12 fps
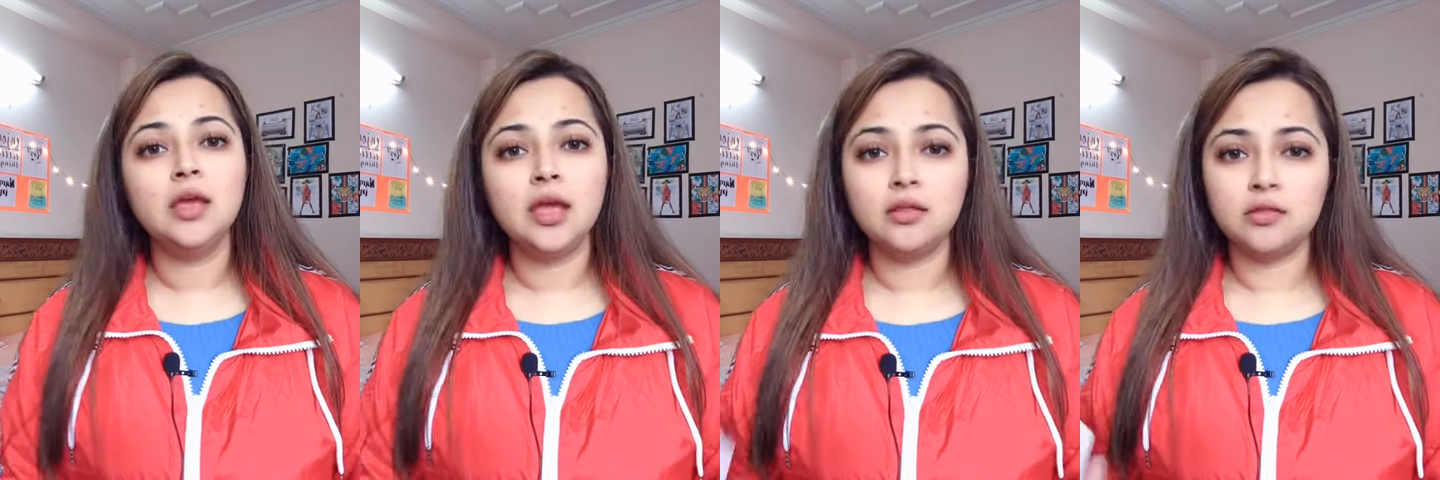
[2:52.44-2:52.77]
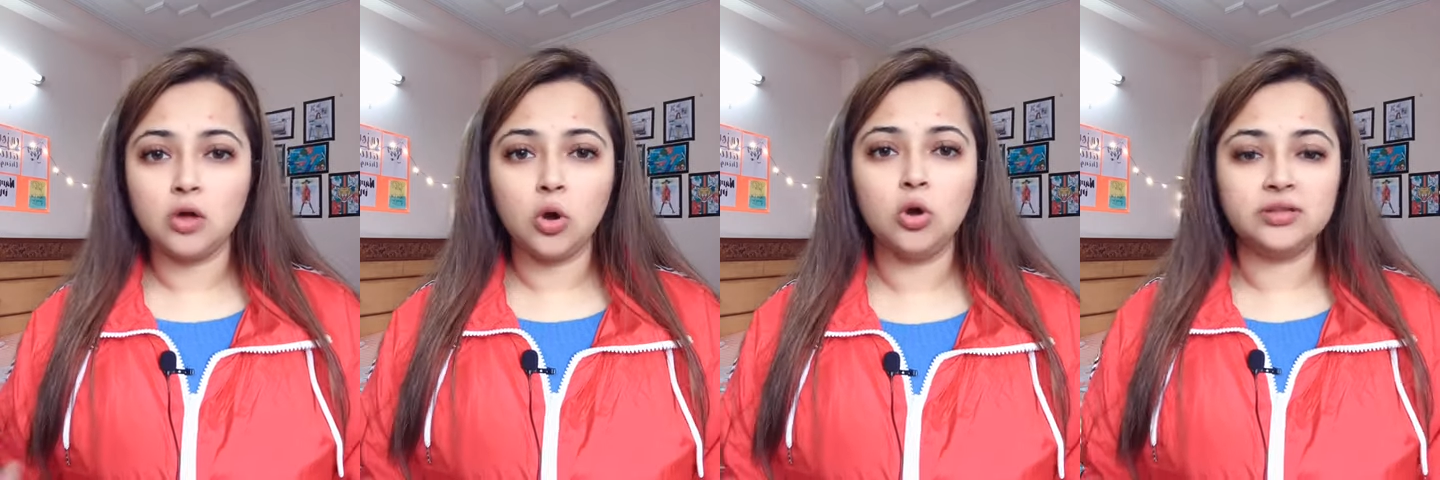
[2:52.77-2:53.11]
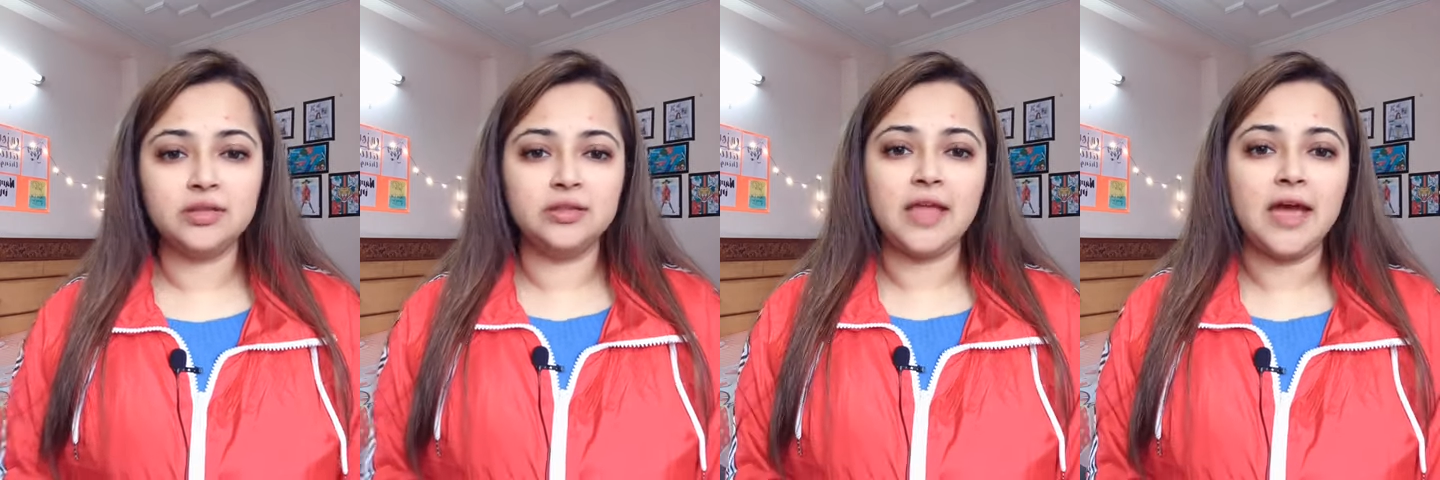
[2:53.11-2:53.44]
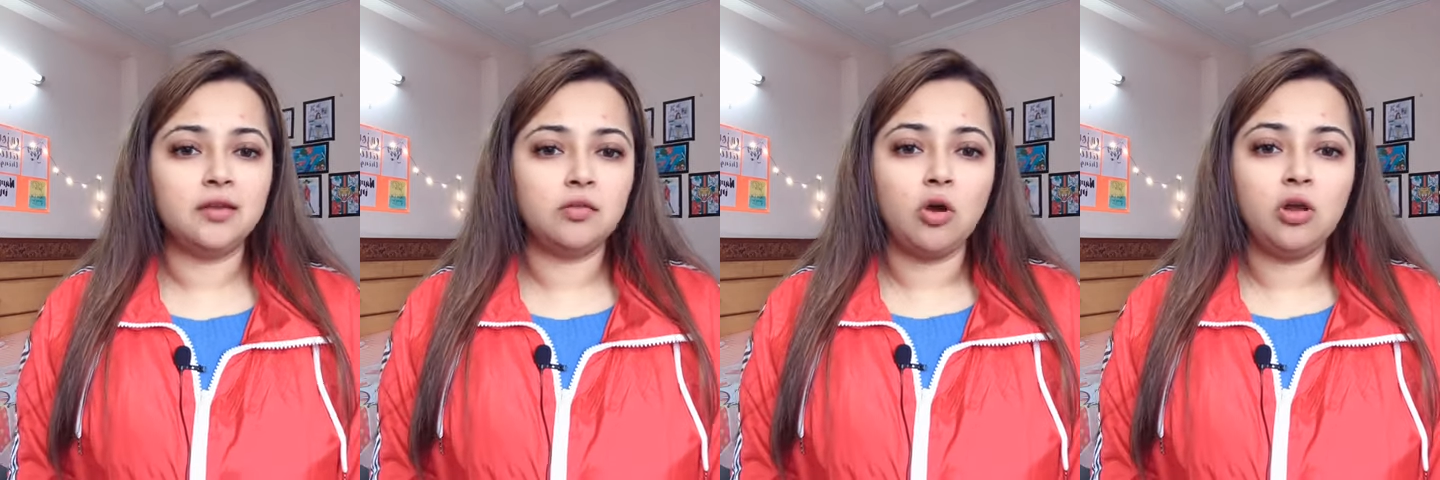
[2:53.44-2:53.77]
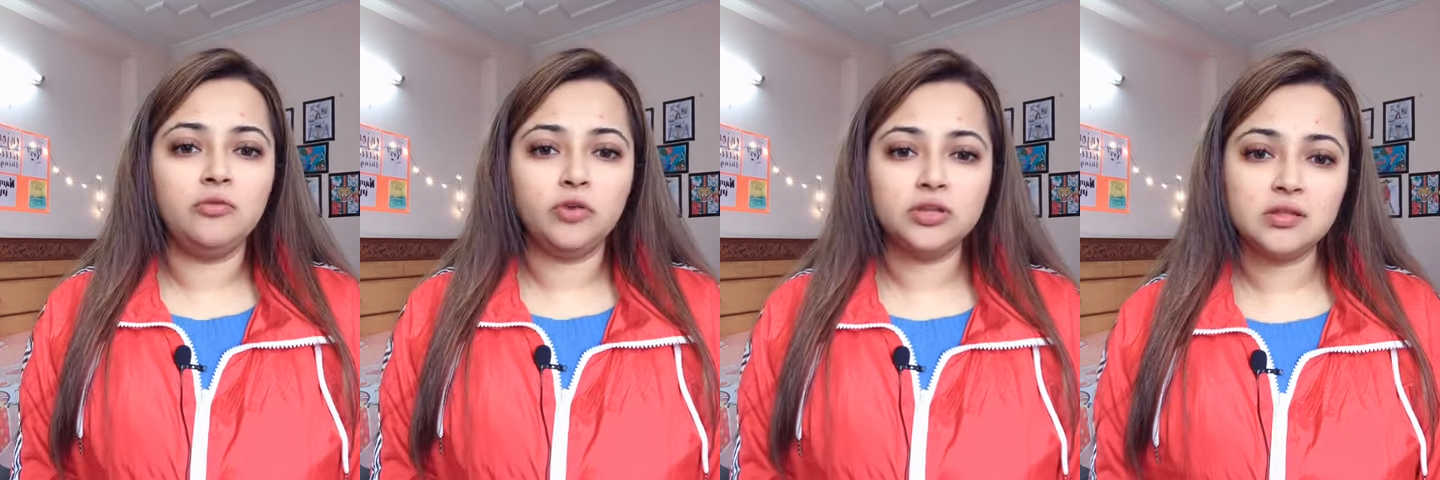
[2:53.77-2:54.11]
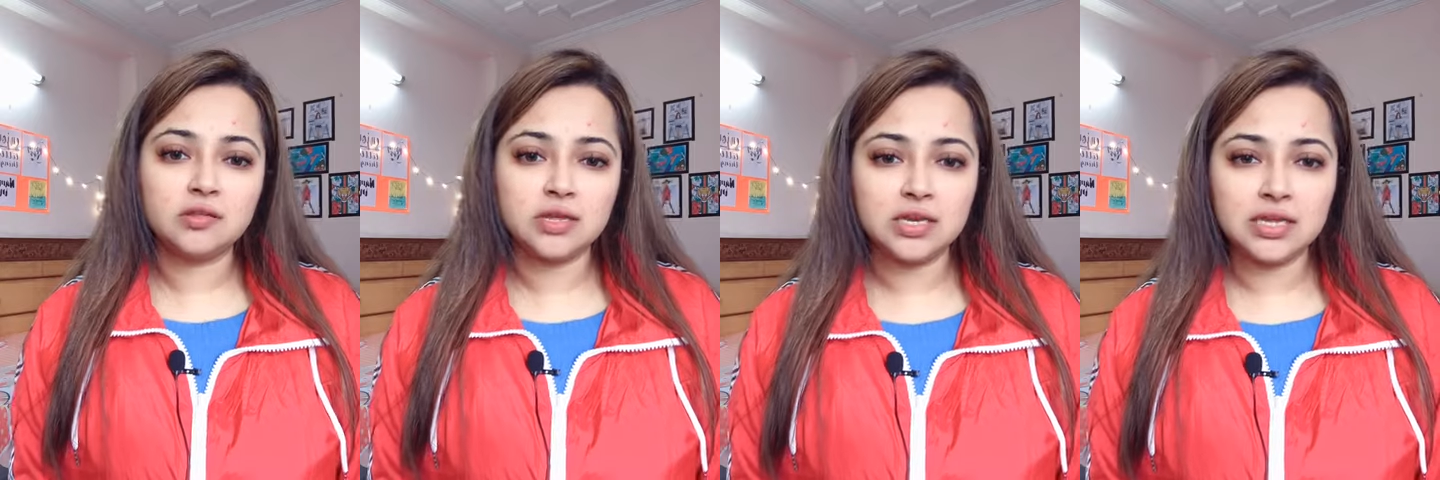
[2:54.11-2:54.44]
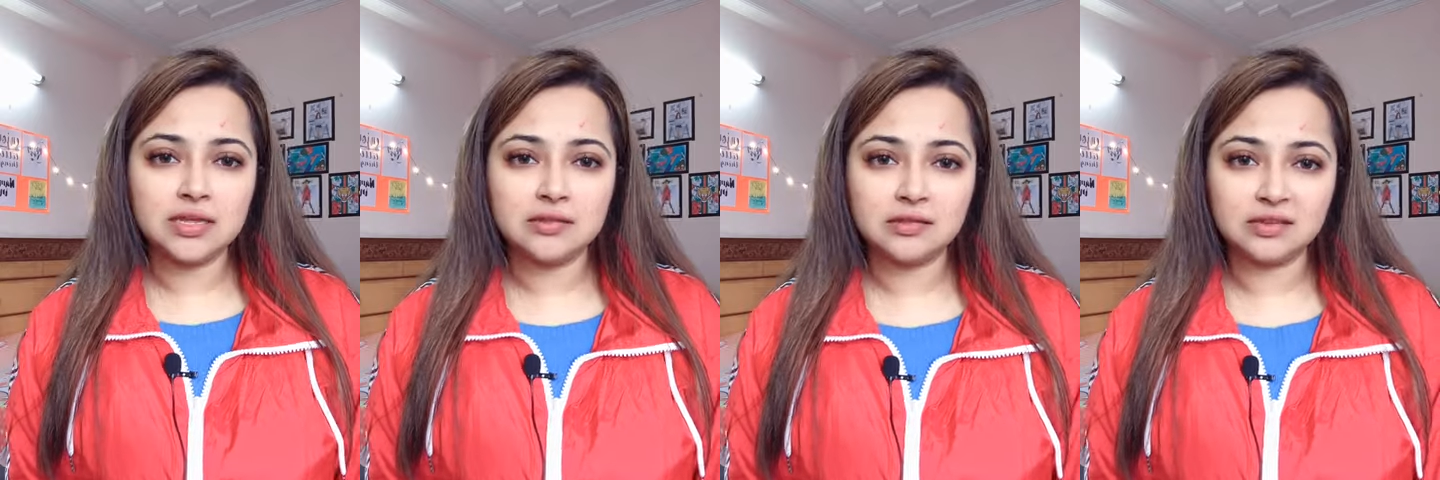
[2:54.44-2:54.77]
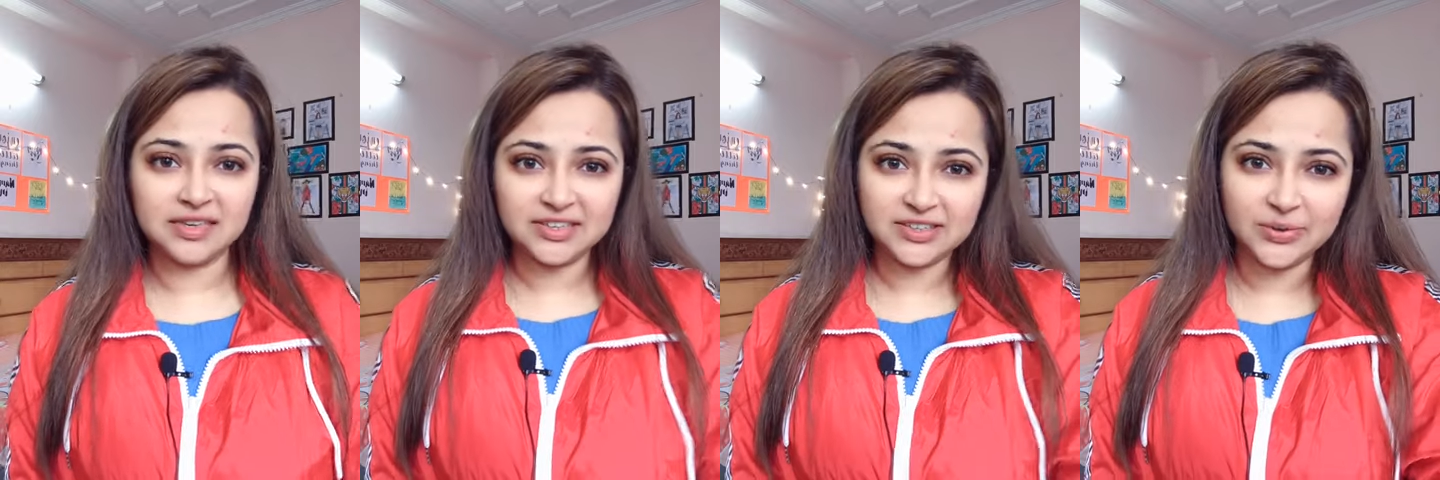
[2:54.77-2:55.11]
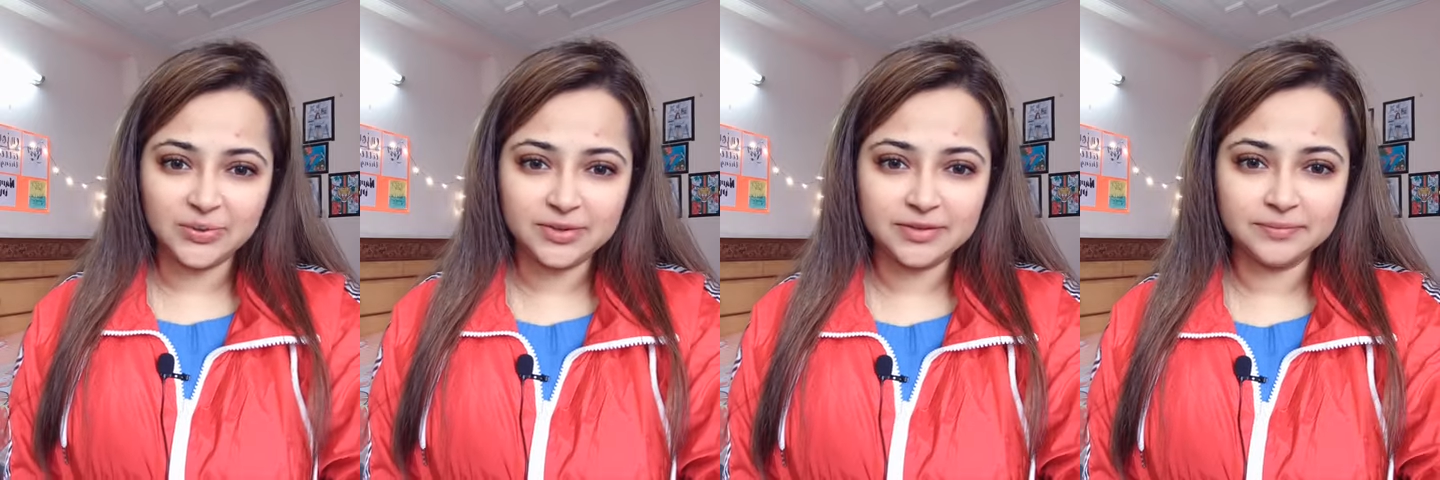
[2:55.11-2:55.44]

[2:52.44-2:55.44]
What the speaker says: So that's all for this series. Stay tuned.